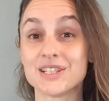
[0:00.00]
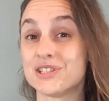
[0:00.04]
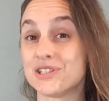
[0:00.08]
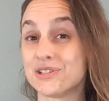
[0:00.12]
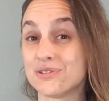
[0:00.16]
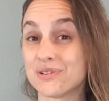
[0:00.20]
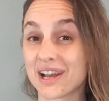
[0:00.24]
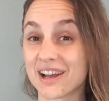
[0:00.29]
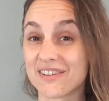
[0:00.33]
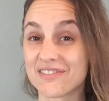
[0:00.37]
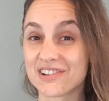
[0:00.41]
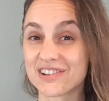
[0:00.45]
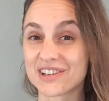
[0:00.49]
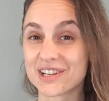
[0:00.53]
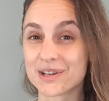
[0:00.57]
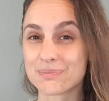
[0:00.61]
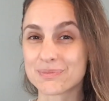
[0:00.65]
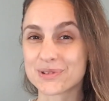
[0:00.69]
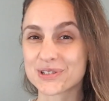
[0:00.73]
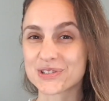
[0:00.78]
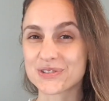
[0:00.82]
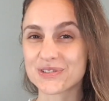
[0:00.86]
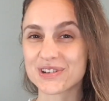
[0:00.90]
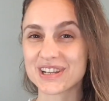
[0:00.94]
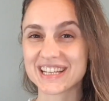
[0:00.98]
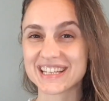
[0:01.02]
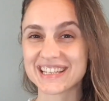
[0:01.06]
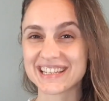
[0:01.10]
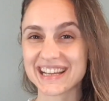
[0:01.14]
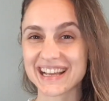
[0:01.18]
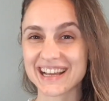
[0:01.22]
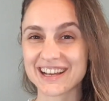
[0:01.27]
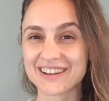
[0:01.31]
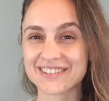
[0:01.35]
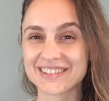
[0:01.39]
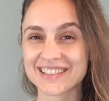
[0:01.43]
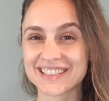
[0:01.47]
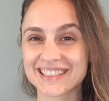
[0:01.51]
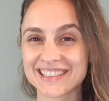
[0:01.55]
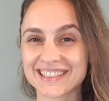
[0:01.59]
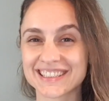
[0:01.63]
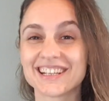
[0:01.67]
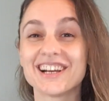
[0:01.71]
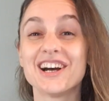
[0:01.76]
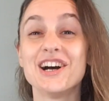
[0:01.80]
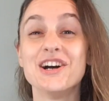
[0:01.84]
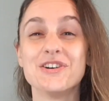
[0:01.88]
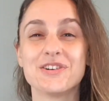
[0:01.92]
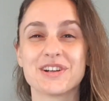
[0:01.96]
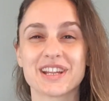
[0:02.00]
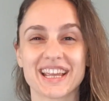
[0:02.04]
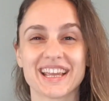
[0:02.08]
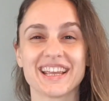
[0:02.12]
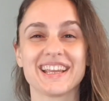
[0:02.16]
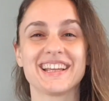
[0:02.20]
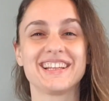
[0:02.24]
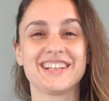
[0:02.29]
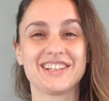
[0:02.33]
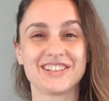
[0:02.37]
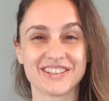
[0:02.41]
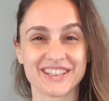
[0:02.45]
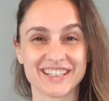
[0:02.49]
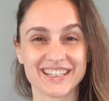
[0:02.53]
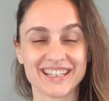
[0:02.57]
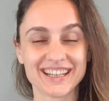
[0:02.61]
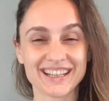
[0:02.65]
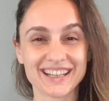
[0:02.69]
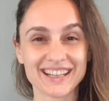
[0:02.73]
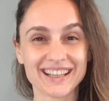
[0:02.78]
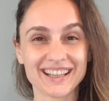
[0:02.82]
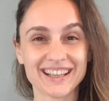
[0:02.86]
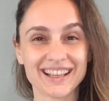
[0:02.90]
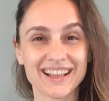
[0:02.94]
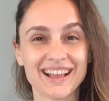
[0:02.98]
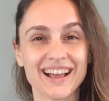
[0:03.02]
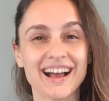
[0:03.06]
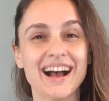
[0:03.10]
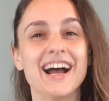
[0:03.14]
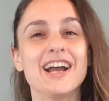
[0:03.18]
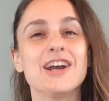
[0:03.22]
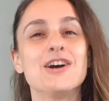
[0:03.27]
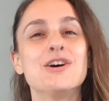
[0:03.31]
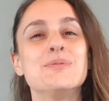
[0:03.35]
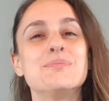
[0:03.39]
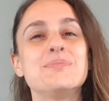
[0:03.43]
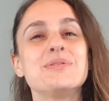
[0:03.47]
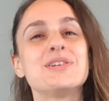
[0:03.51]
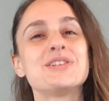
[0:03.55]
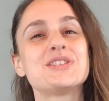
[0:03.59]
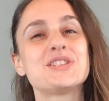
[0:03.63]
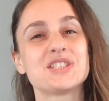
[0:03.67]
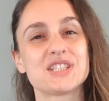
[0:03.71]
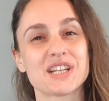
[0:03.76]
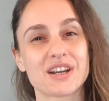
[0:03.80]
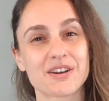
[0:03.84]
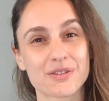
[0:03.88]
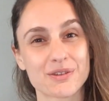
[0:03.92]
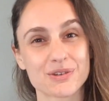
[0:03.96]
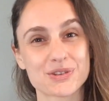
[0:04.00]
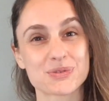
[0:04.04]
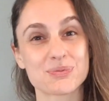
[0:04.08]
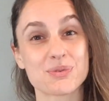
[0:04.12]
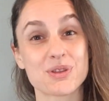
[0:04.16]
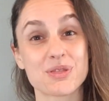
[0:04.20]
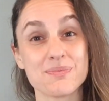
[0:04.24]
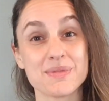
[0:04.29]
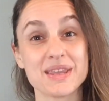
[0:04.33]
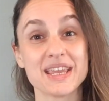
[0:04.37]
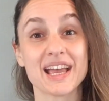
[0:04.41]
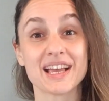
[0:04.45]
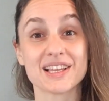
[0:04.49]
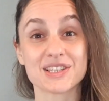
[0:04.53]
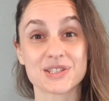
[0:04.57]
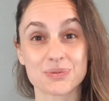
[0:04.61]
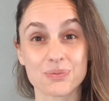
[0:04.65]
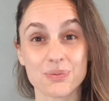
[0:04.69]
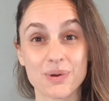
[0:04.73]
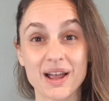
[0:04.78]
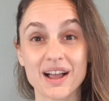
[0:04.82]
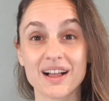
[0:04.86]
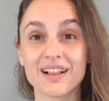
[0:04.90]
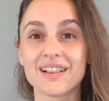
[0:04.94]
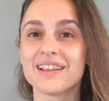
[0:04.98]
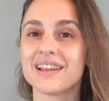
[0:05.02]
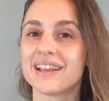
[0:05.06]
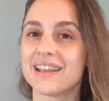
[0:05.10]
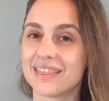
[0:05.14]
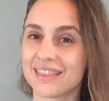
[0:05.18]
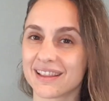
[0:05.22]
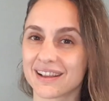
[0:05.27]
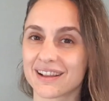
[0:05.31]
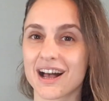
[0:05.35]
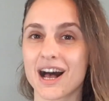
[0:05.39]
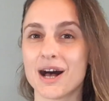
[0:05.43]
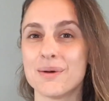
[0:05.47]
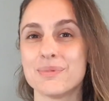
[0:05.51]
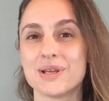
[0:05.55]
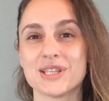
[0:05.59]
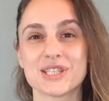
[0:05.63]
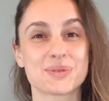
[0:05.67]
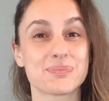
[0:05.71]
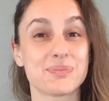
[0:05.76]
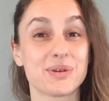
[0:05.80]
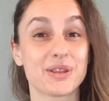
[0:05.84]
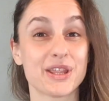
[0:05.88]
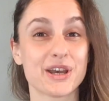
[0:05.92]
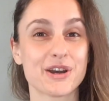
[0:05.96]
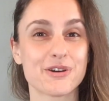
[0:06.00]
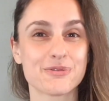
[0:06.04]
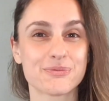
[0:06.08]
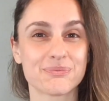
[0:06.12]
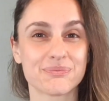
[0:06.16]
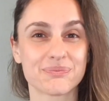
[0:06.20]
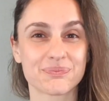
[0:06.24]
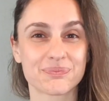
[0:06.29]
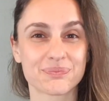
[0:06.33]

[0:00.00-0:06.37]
Do you have your numbers written down? Okay, good. I hope you'll share those with me as well in the comments below.